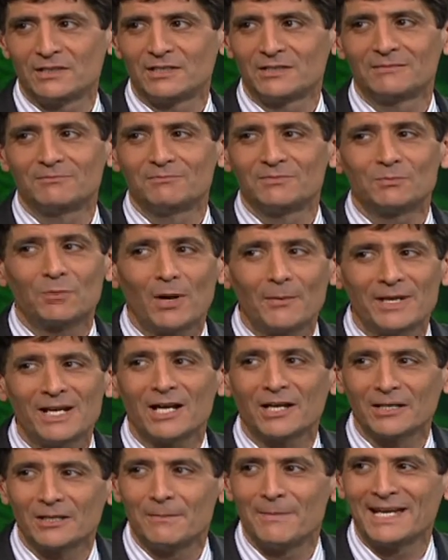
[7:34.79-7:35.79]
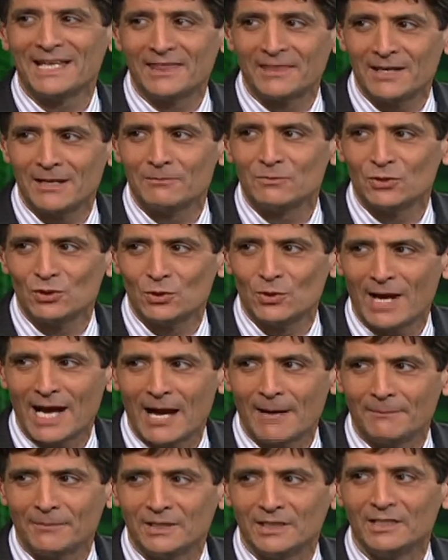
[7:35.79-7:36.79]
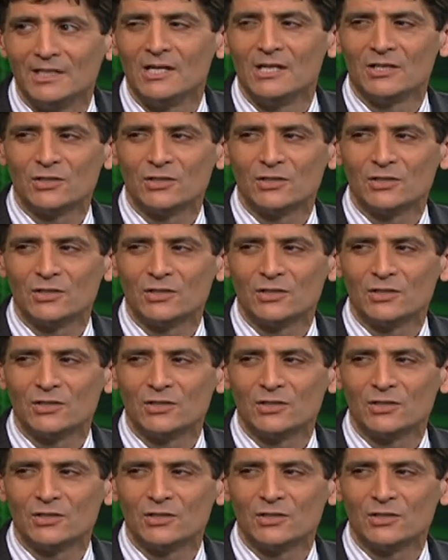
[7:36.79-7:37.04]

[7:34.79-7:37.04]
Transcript: It's probably not going to make them too happy.